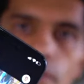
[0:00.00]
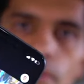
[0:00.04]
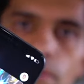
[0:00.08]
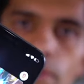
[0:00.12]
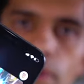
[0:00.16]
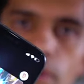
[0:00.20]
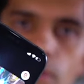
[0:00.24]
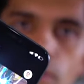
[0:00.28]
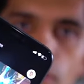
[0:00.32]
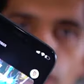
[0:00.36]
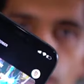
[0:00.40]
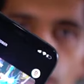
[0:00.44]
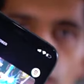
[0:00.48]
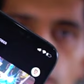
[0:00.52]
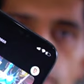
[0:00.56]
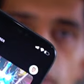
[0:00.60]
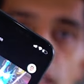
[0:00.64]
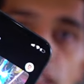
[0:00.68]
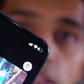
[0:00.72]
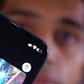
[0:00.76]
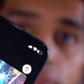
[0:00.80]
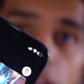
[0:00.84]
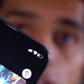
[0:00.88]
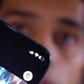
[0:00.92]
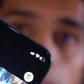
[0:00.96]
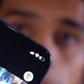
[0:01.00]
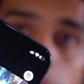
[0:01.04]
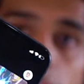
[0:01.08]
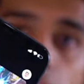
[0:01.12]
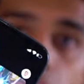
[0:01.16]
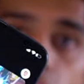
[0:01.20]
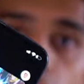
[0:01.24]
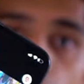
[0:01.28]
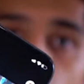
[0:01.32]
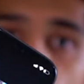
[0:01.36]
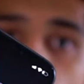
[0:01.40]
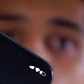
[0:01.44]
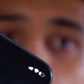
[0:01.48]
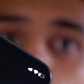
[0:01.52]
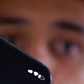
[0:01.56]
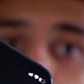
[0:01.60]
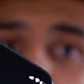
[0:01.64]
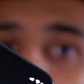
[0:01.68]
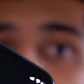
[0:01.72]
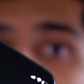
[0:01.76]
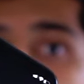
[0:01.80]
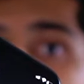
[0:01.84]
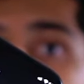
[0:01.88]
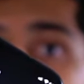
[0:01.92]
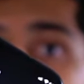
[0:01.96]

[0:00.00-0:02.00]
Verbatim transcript: We're also going to be developing an iOS